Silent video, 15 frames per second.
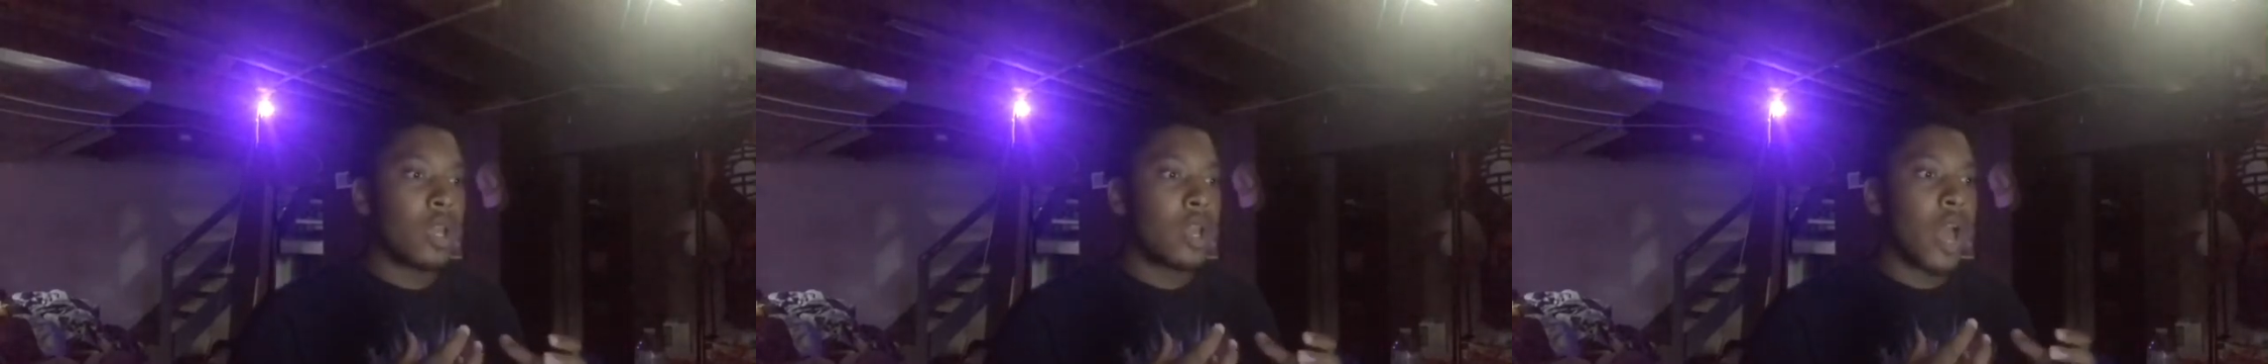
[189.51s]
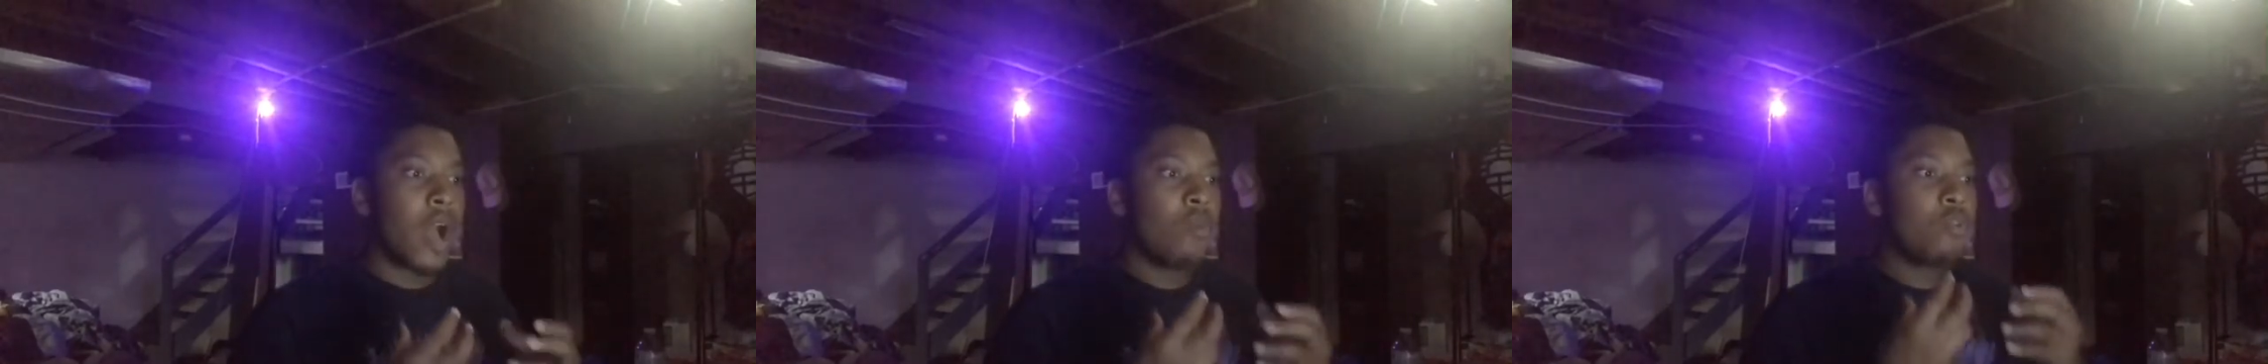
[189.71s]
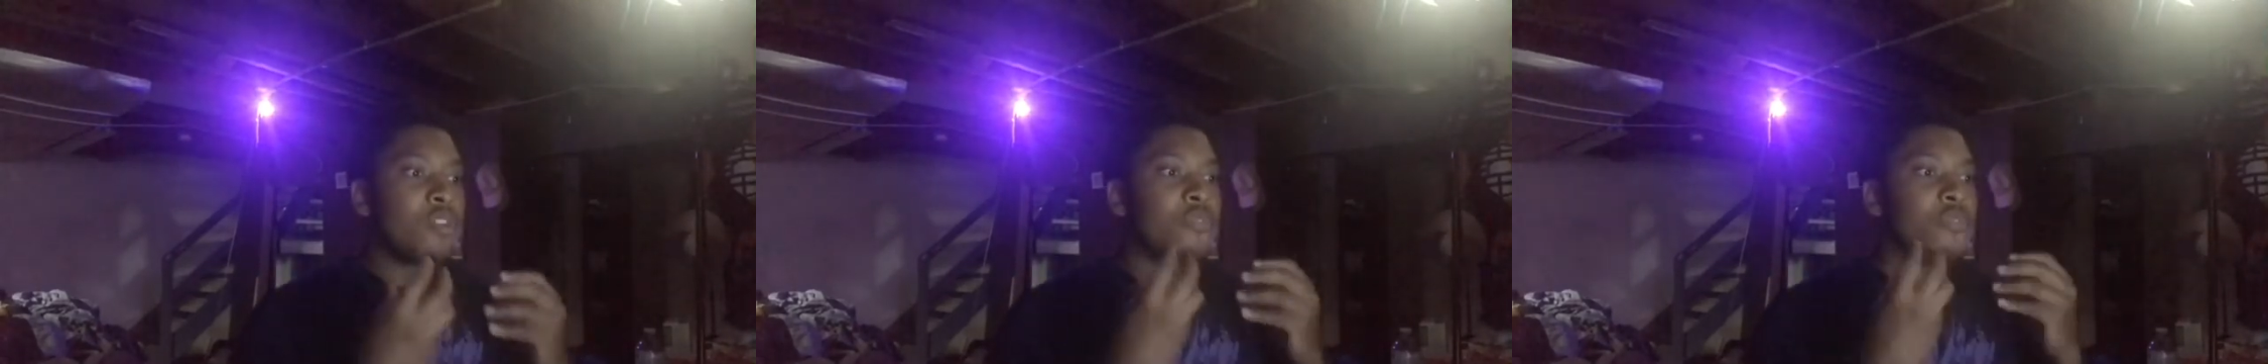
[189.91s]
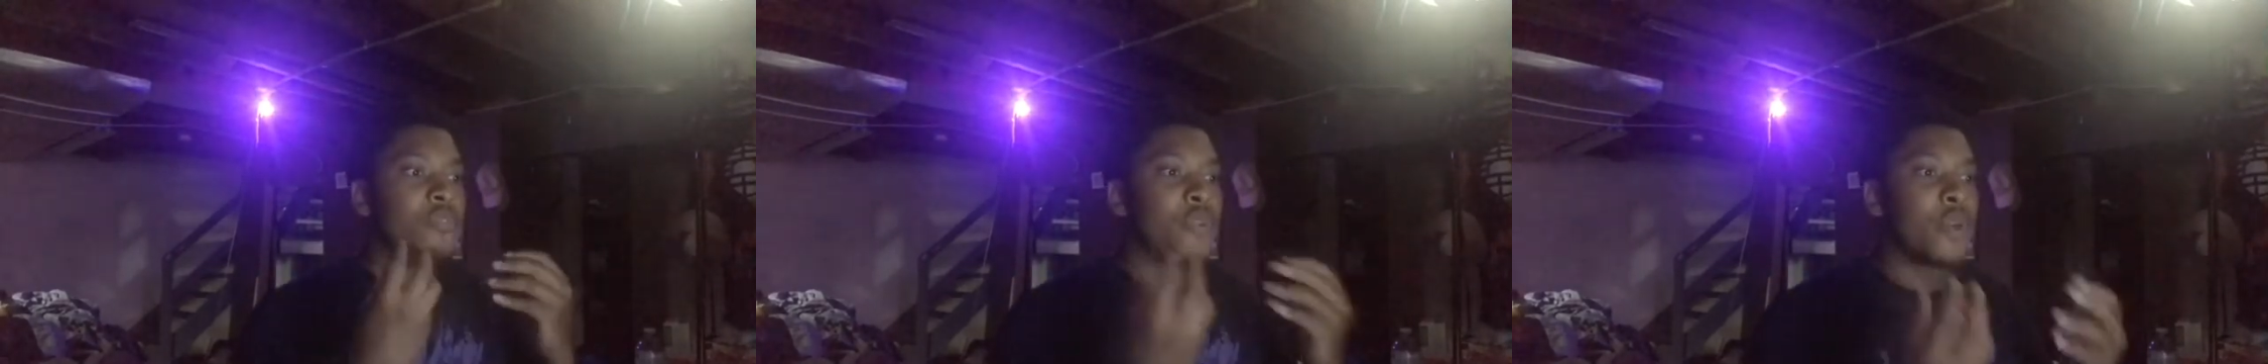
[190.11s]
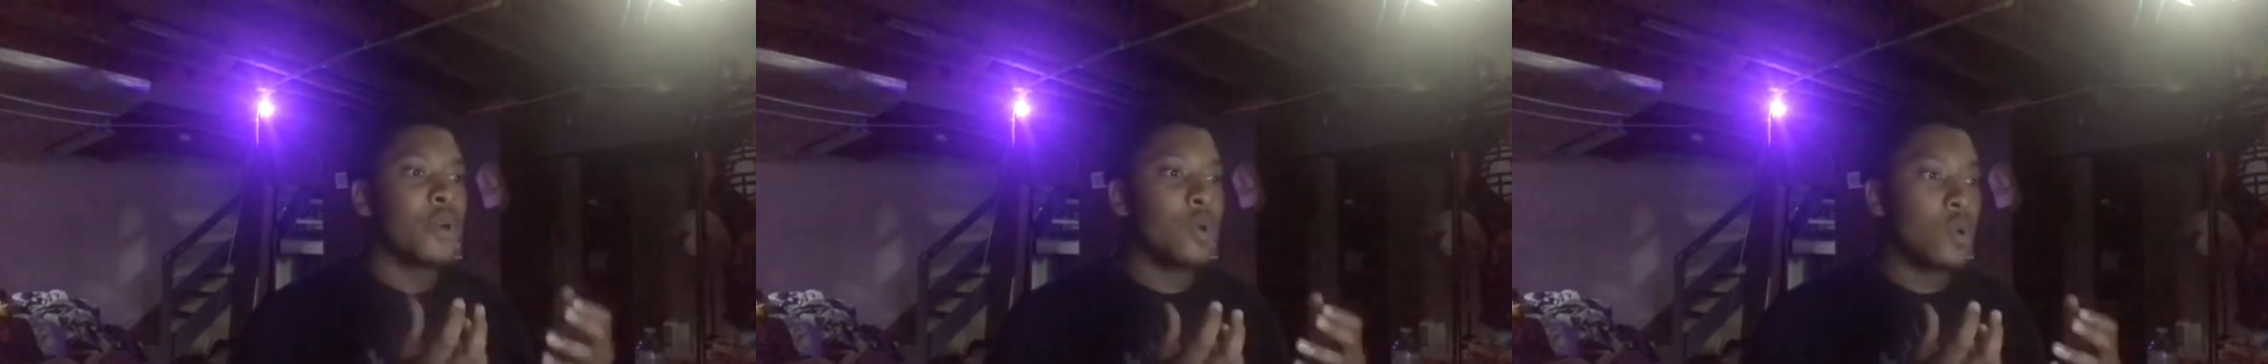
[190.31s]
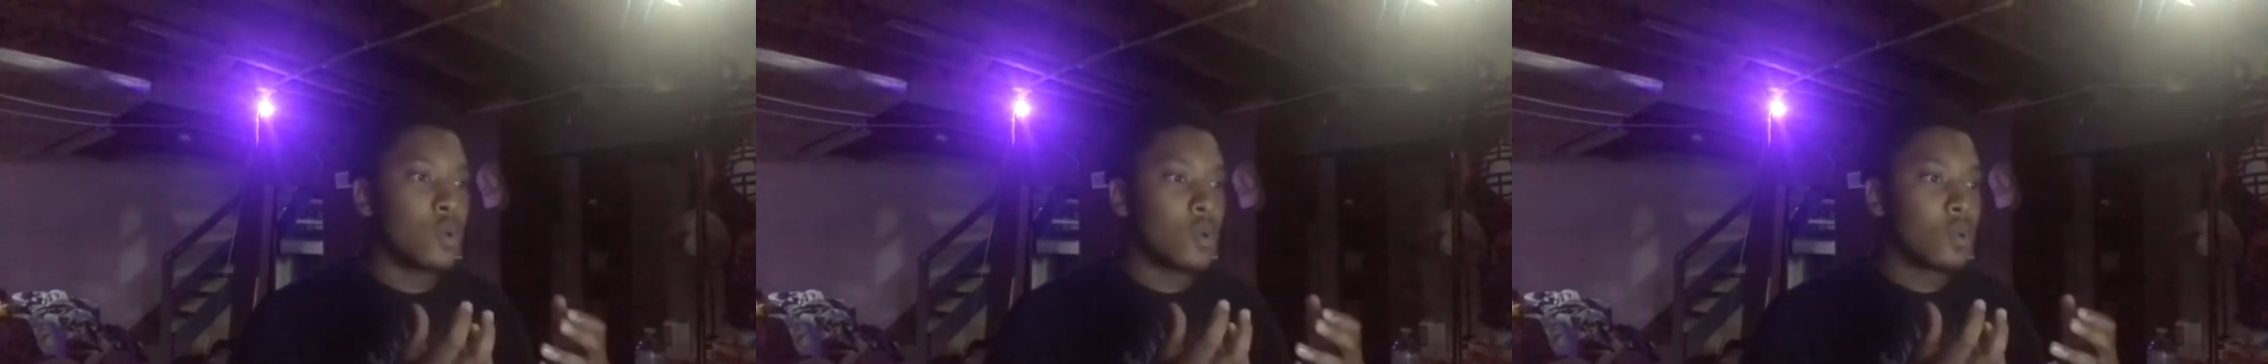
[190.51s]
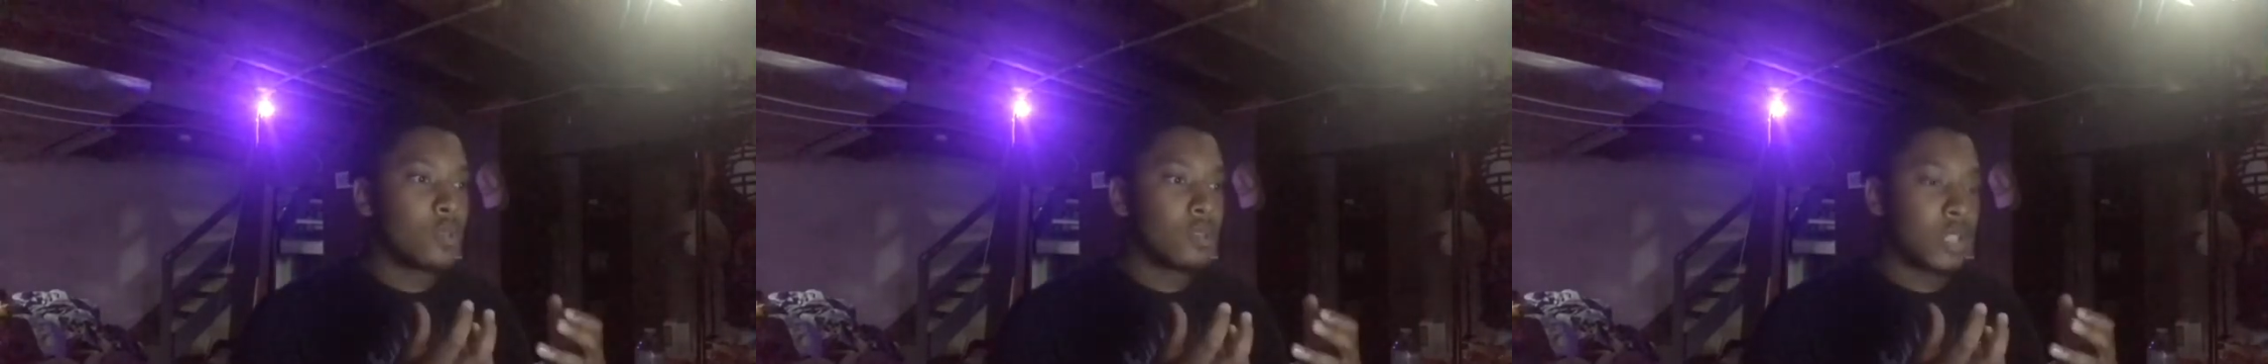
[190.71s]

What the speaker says: how we feel,